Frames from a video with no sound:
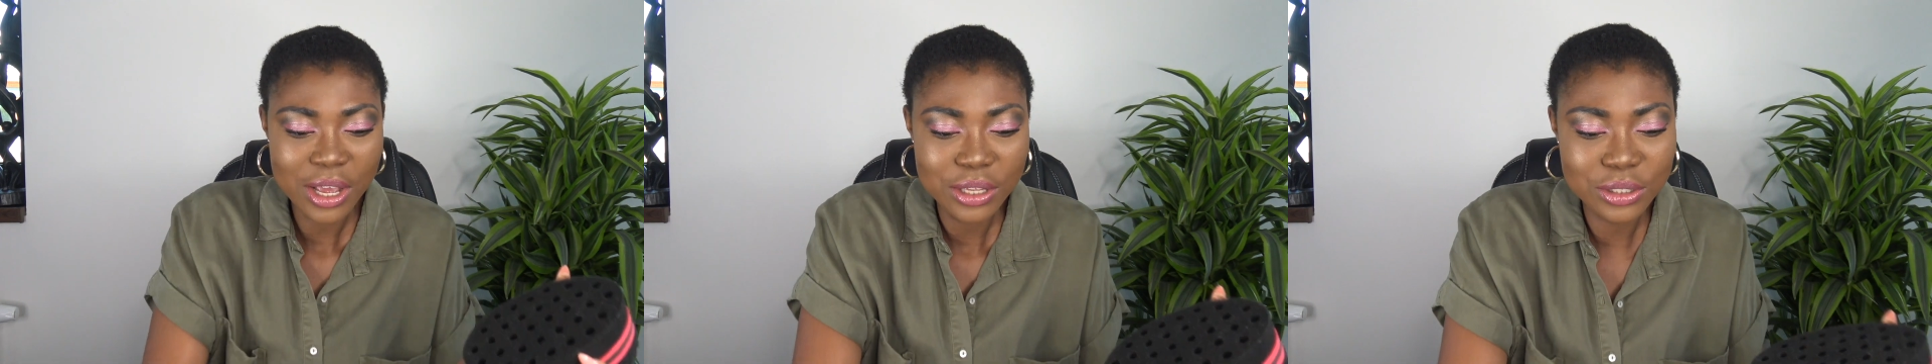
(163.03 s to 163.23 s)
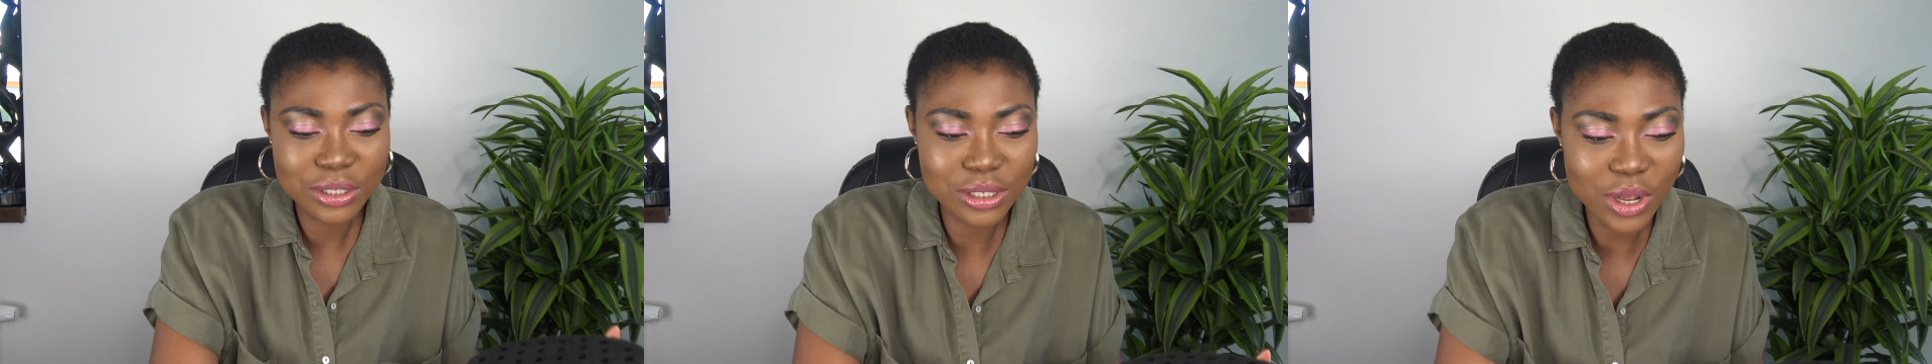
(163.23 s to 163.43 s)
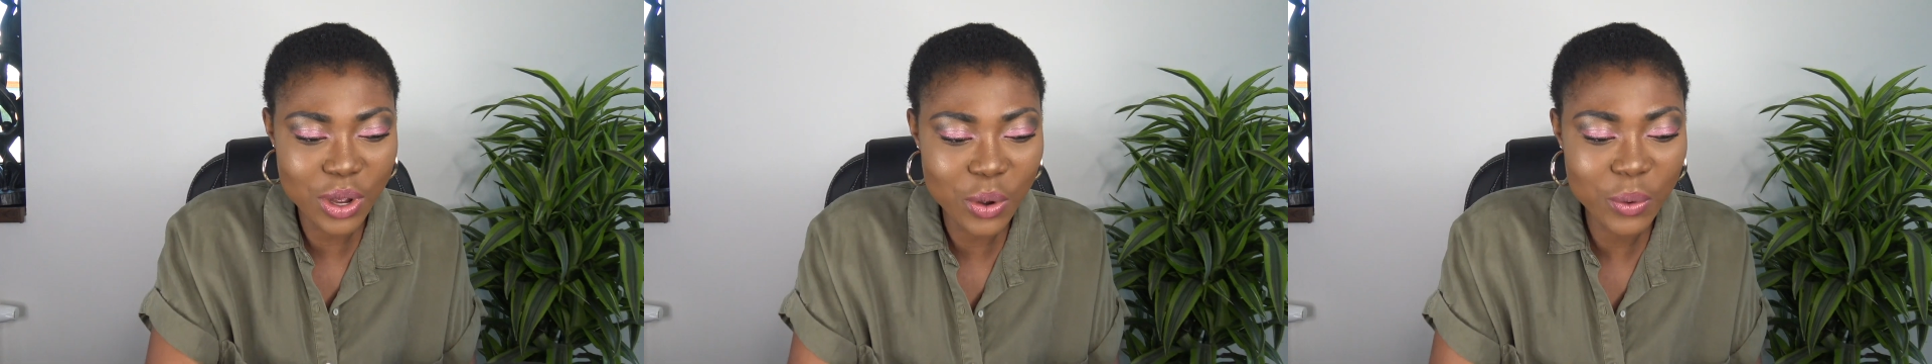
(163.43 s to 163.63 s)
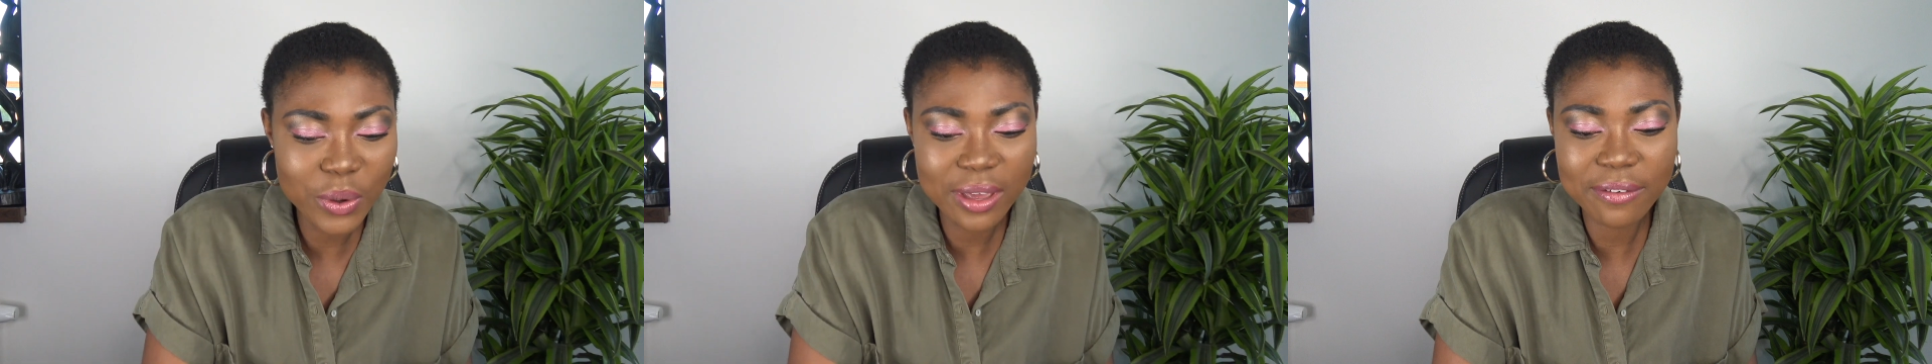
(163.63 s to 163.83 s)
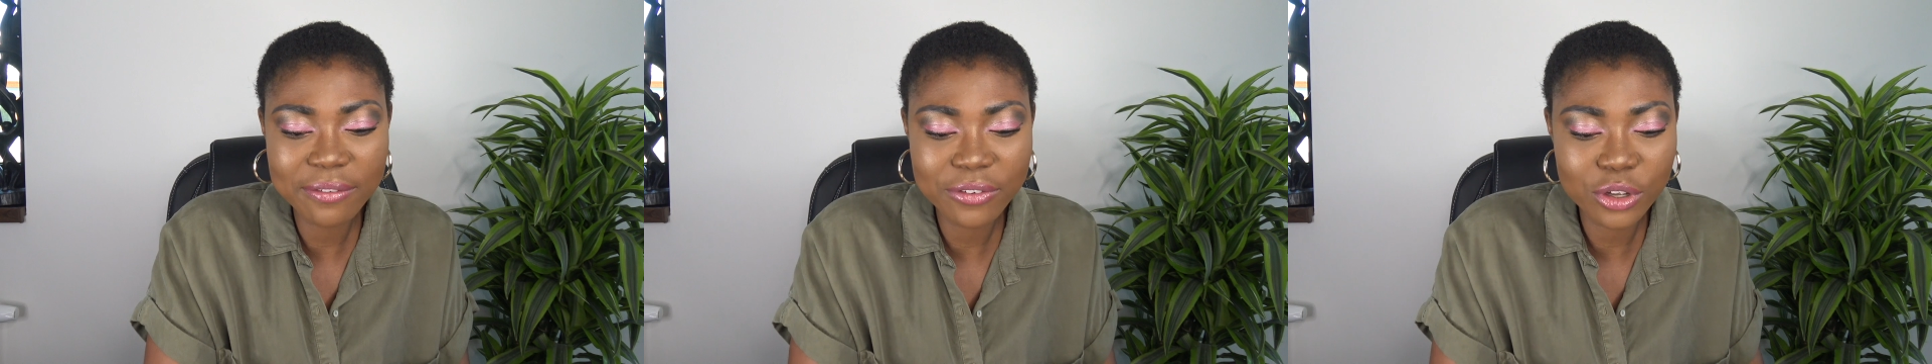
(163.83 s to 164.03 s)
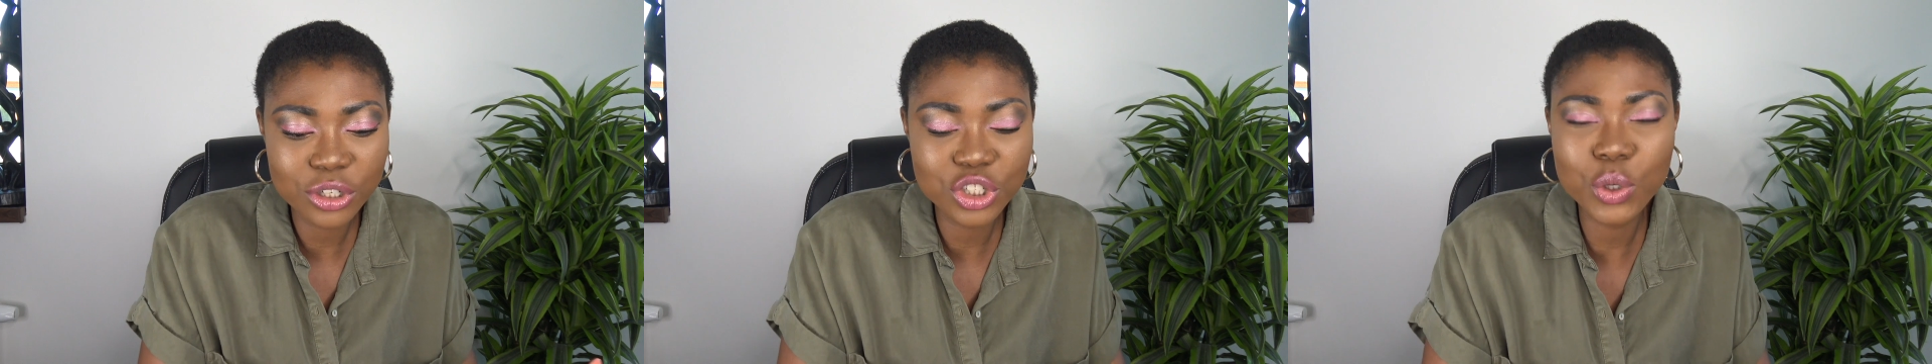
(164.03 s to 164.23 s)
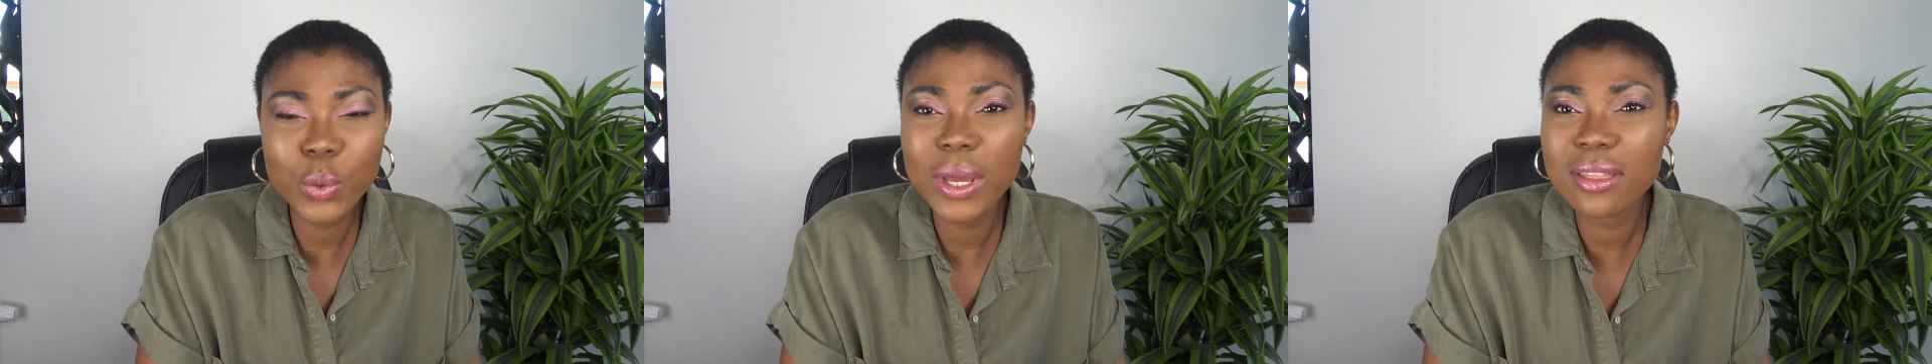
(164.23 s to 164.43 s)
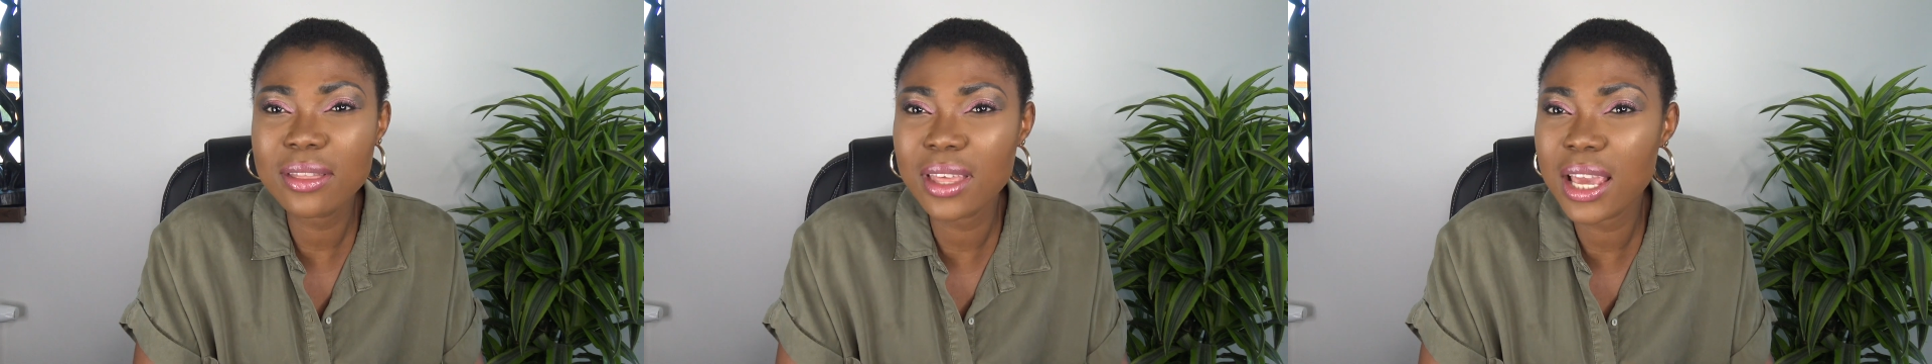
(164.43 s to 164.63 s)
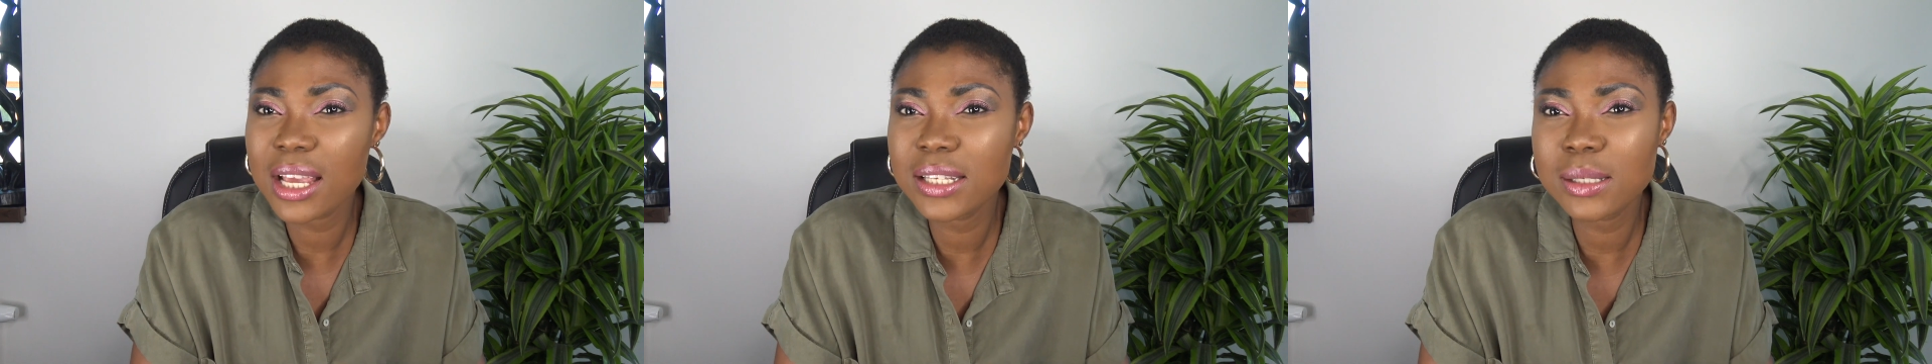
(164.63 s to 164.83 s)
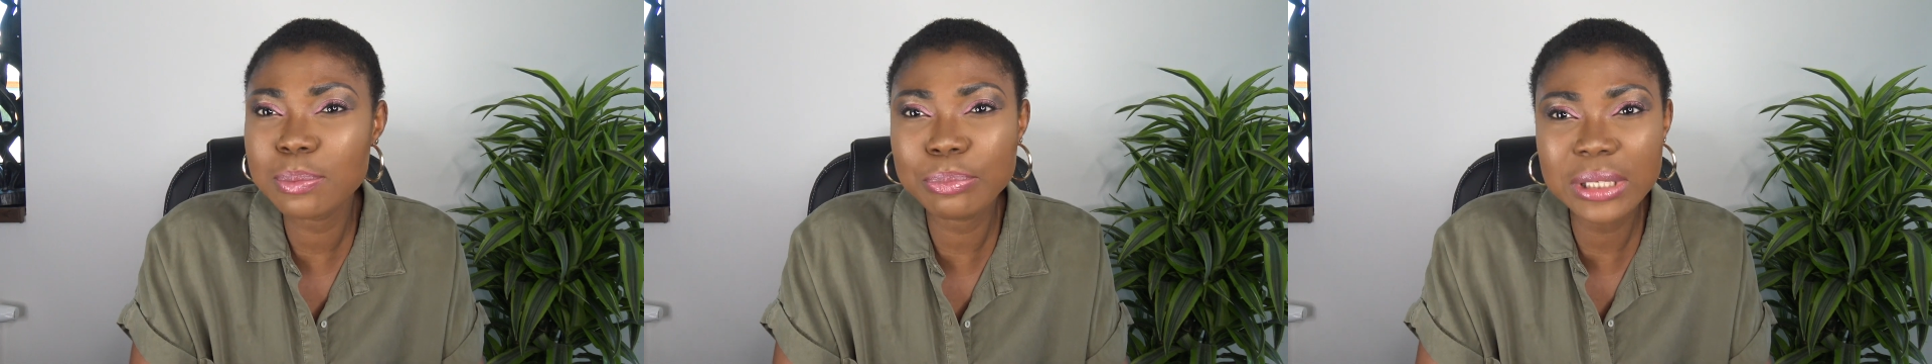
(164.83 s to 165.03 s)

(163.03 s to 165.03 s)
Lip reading: So if you're doing this,